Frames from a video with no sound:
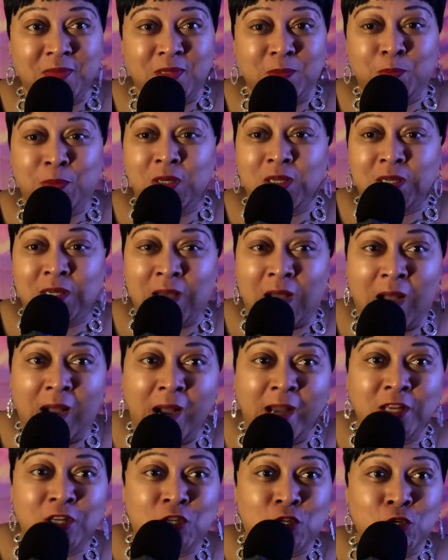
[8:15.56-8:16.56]
but
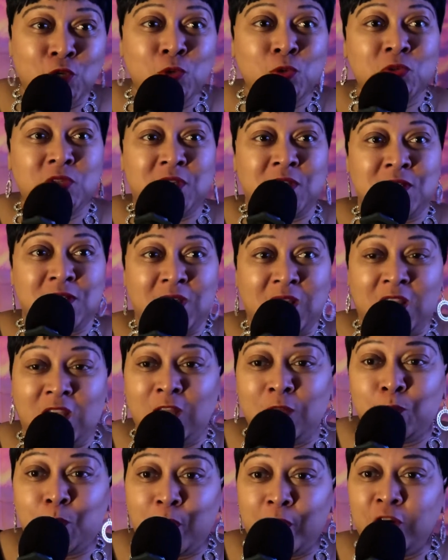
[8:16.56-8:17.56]
God uses
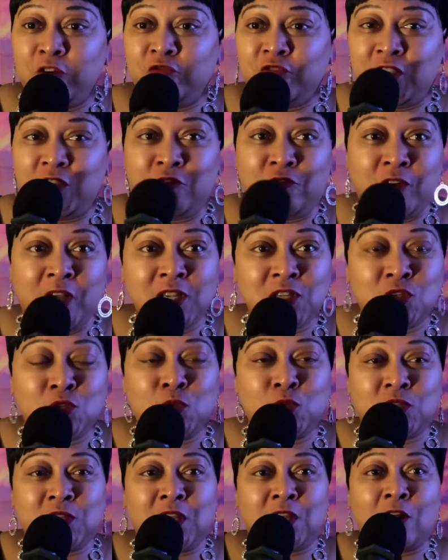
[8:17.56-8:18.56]
imperfect
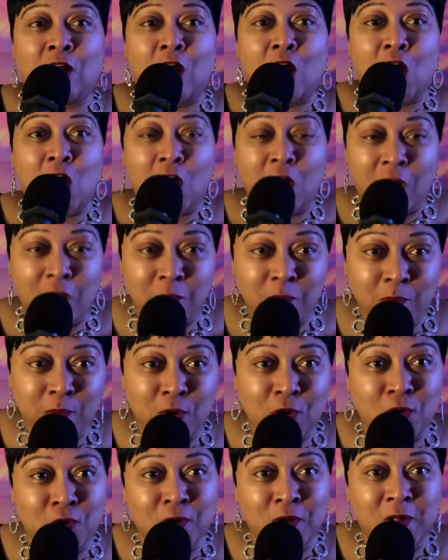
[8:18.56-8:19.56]
vessels that are
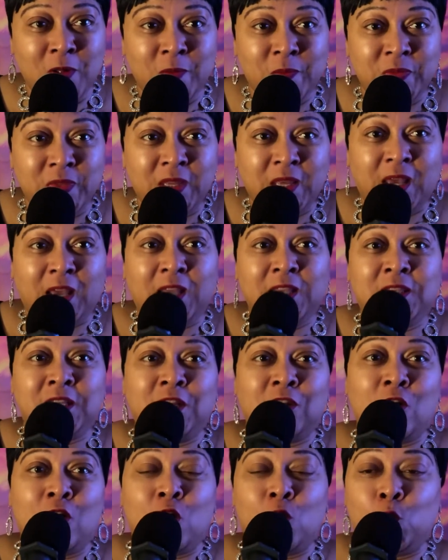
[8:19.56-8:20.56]
humble and
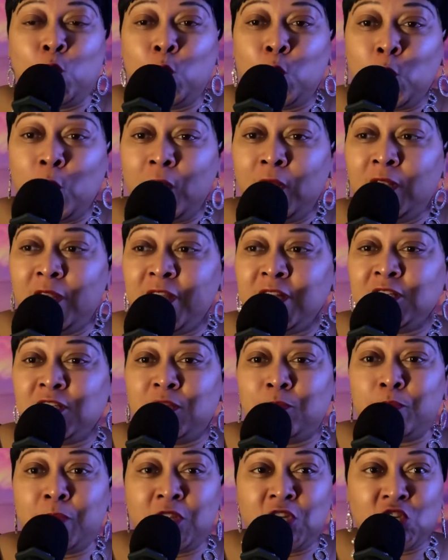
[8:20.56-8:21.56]
that are willing
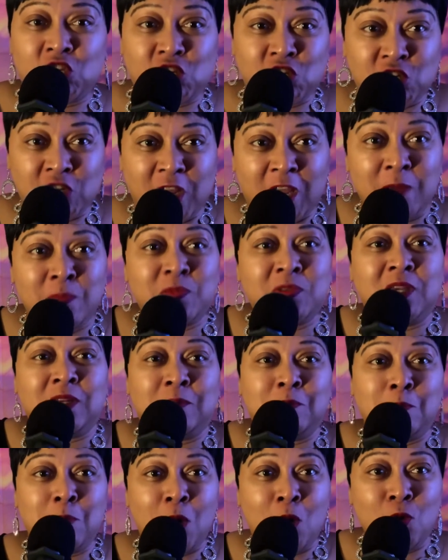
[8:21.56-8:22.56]
to be shaped
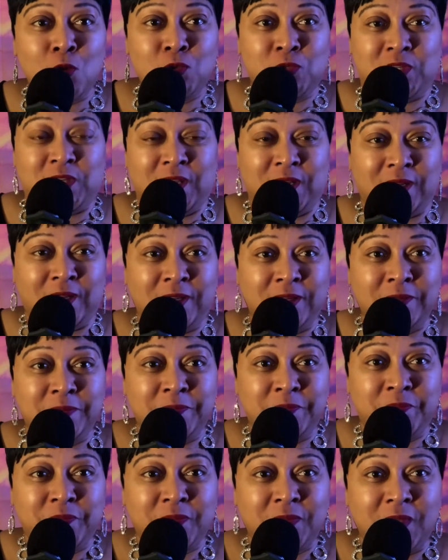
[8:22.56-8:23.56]
and molded
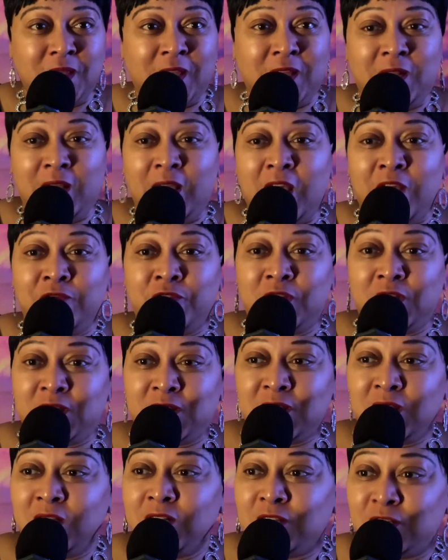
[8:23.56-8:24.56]
and have an
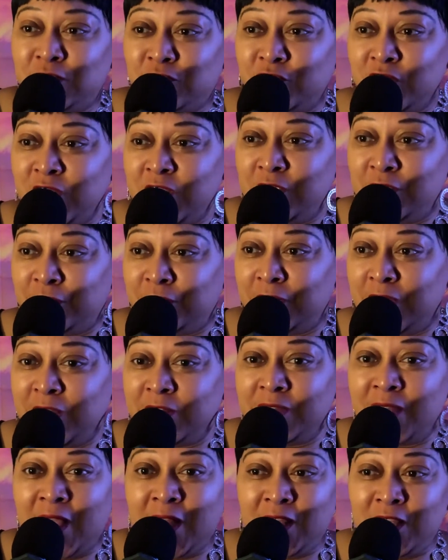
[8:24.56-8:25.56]
attentive ear.
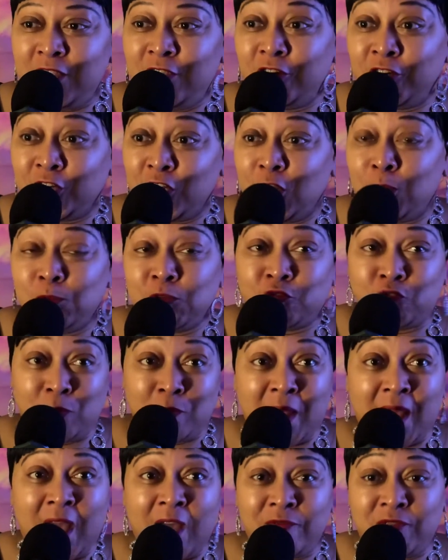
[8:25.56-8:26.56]
And that ear comes from
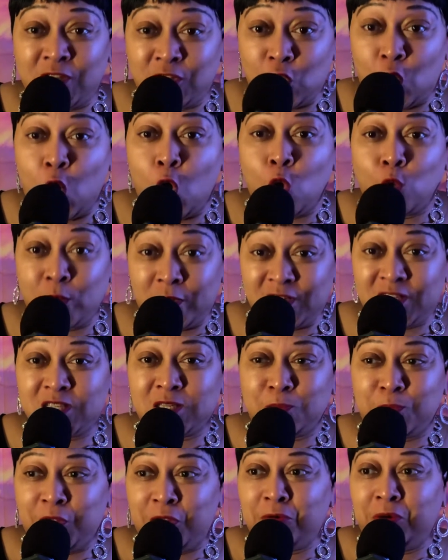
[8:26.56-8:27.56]
having the Holy
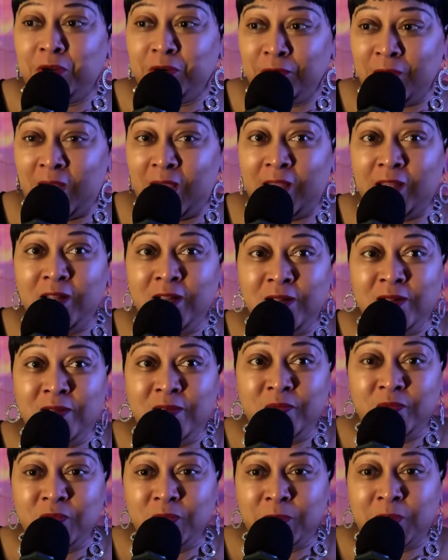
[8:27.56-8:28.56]
Spirit, right?
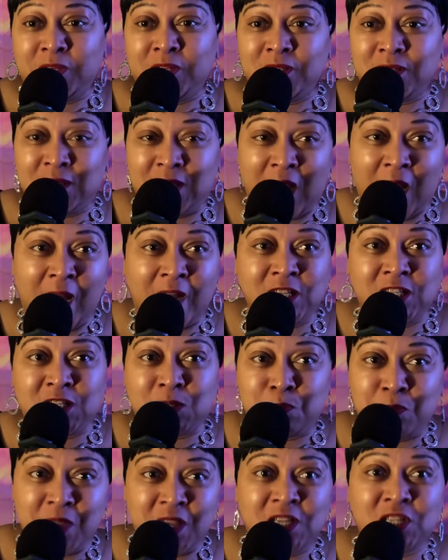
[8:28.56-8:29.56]
Because God
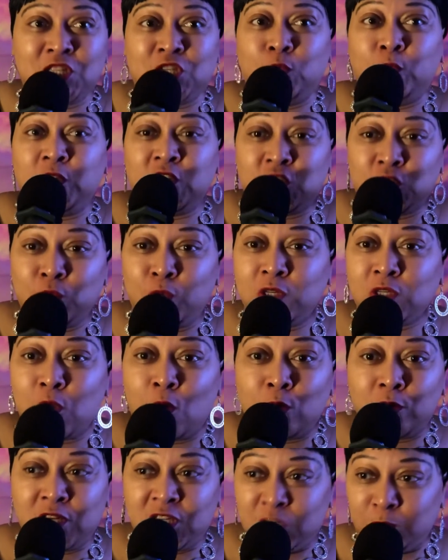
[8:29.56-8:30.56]
speaks to us through his
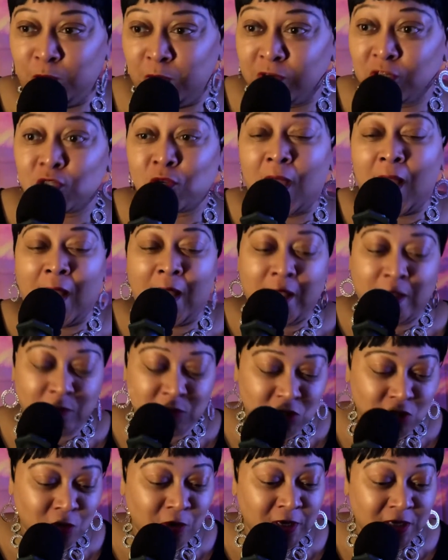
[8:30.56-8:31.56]
Holy Spirit. So I am
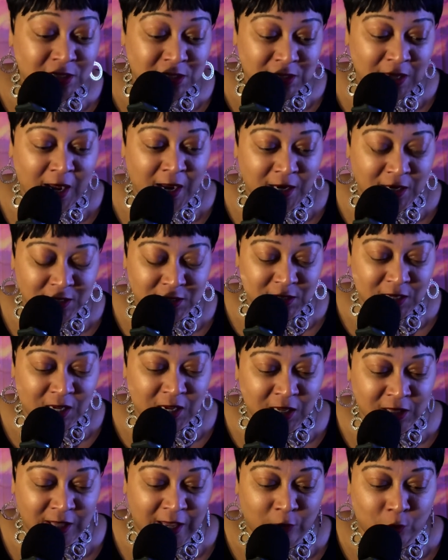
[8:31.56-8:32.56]
so excited to
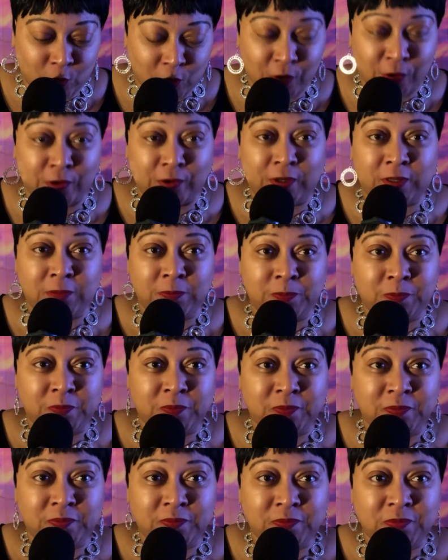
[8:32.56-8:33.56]
hear that word,
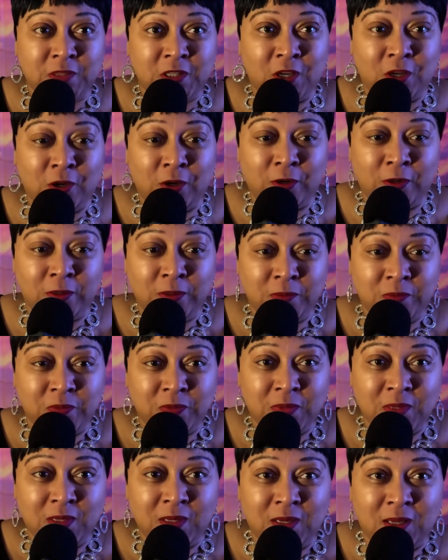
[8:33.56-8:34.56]
you know.
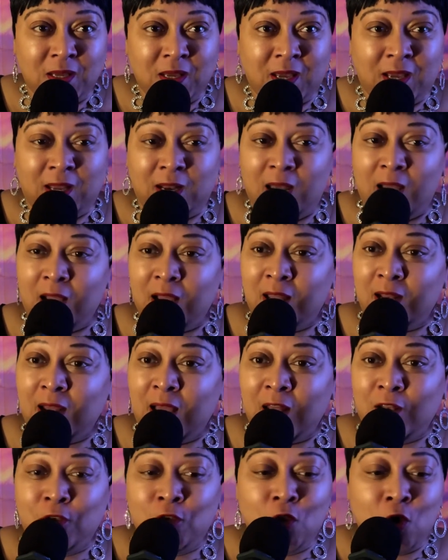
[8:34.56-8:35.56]
And
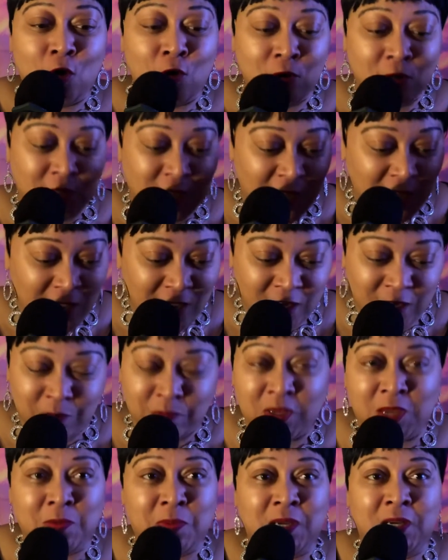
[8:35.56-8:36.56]
I know the
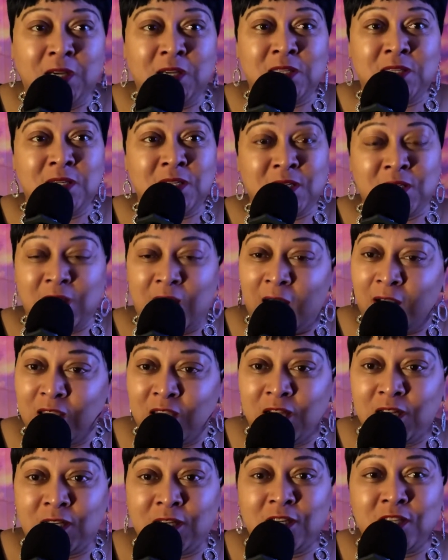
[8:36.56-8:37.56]
enemy, because this is how
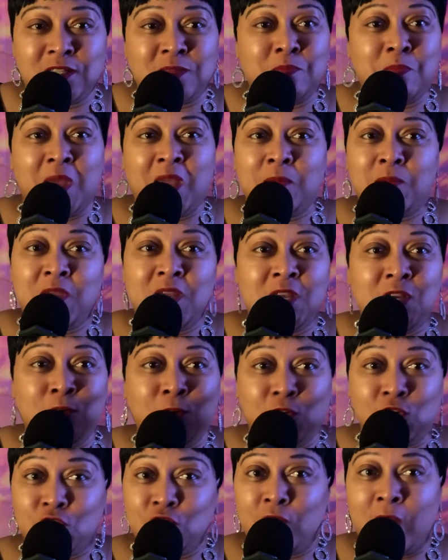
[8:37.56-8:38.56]
he does. Maybe he's
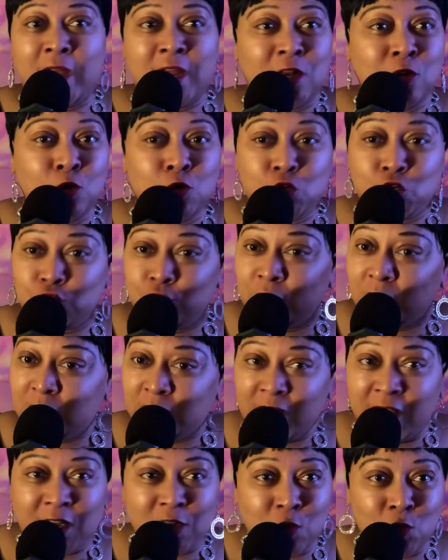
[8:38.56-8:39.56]
going to try a little trick
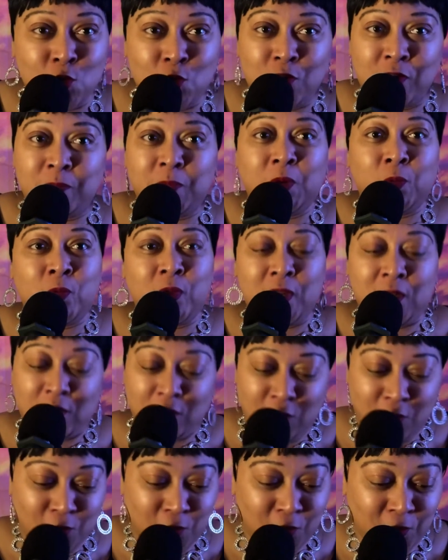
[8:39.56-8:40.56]
later on. But we
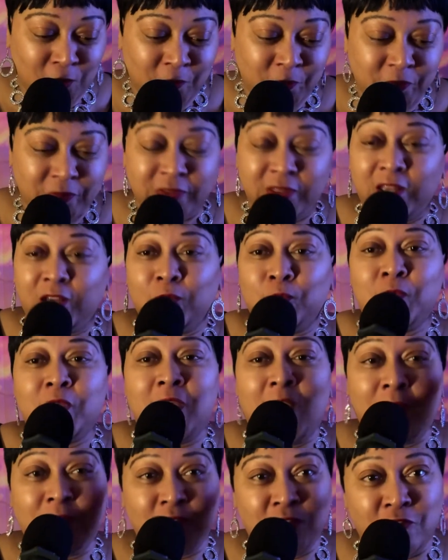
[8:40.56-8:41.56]
know that
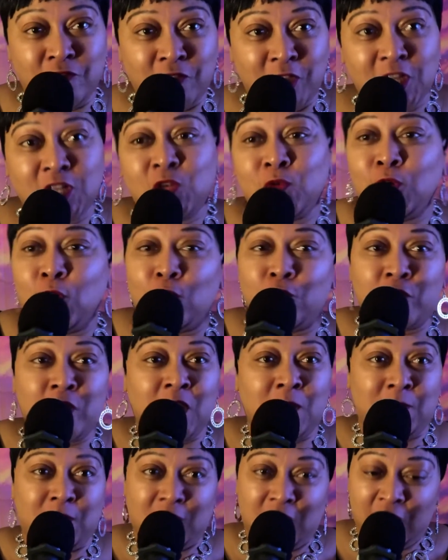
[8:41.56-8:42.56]
we have the victory over
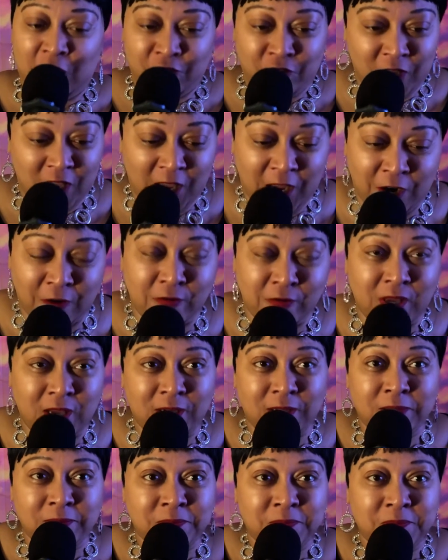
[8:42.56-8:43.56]
him in every area.